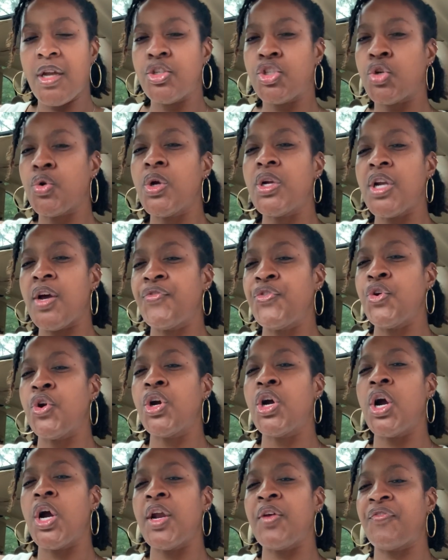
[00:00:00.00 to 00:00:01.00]
True enough, you're
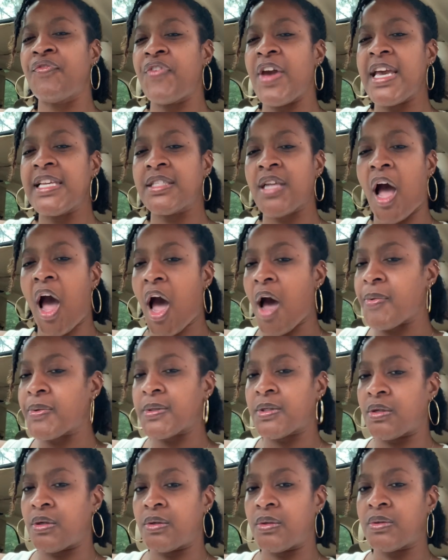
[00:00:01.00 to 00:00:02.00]
going to face
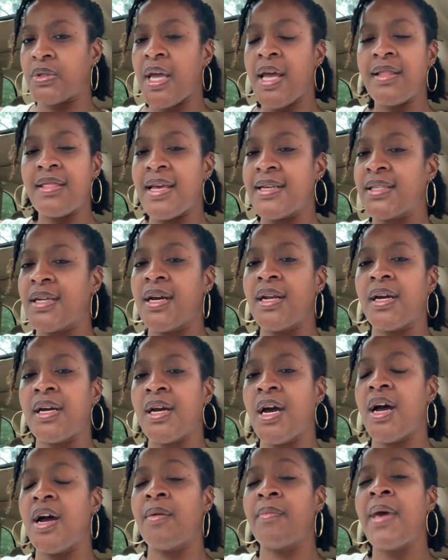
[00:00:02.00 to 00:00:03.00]
obstacles that's going to
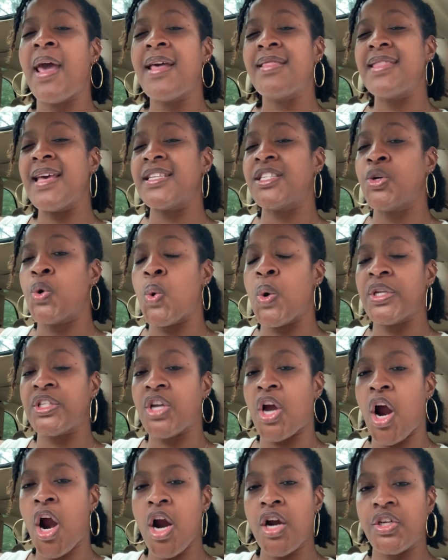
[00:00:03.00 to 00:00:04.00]
come, that's going
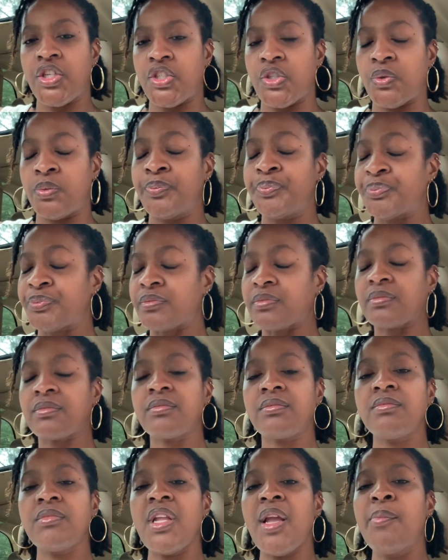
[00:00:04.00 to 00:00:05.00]
to hurt you.
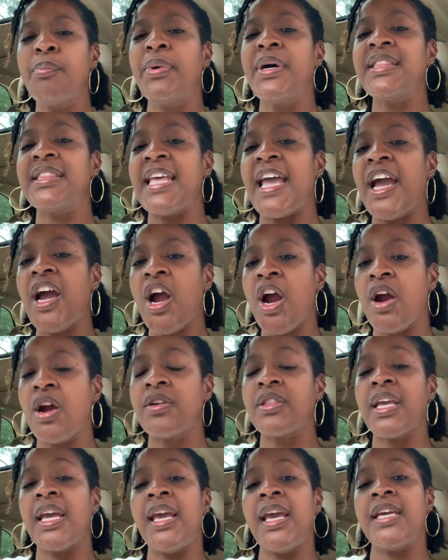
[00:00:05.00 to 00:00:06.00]
But that
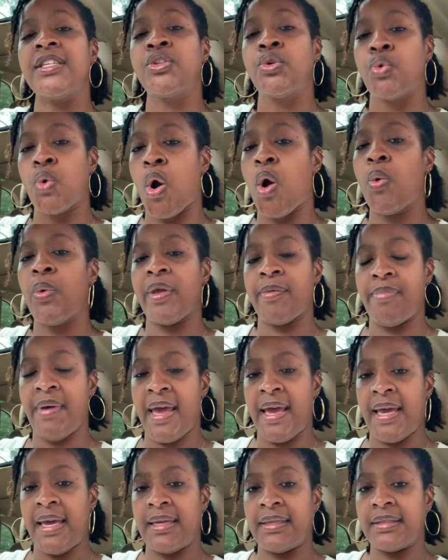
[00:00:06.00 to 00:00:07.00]
hurt is growing
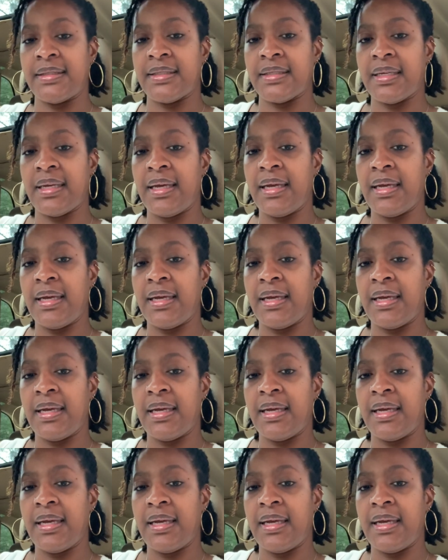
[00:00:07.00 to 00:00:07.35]
pains.